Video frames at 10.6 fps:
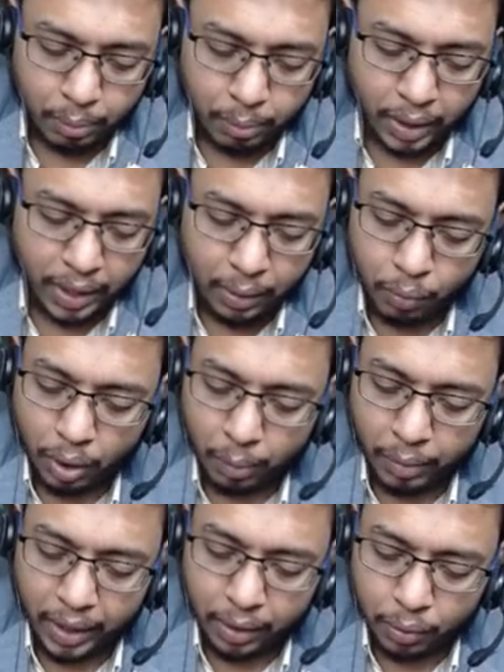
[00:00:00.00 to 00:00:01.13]
by 1
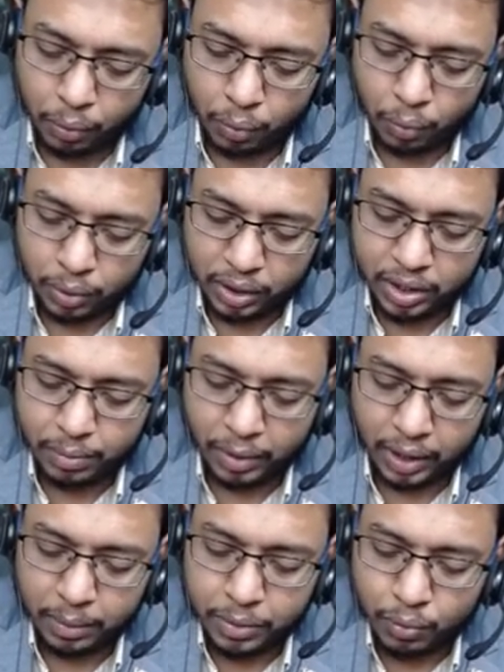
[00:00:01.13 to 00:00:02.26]
by 2, this
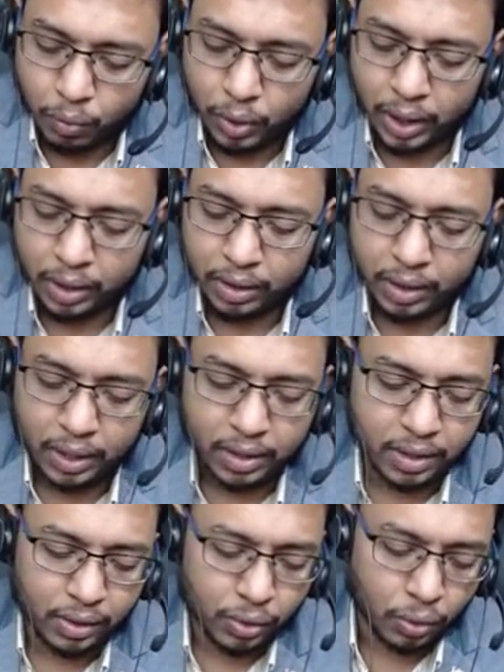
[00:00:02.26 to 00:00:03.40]
becomes 1, that's
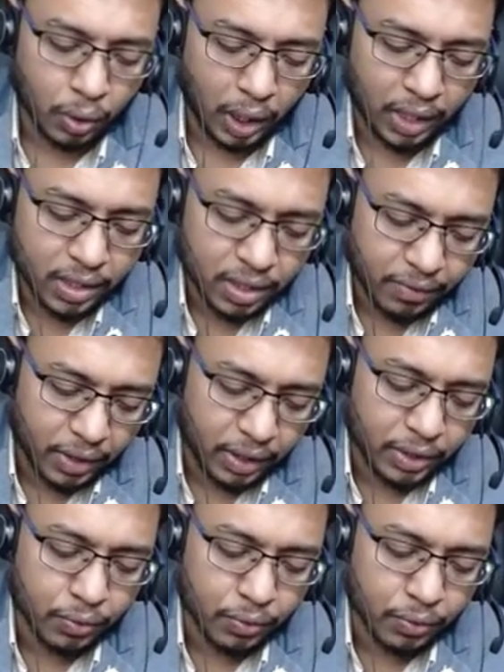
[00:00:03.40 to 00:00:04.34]
it. So answer for this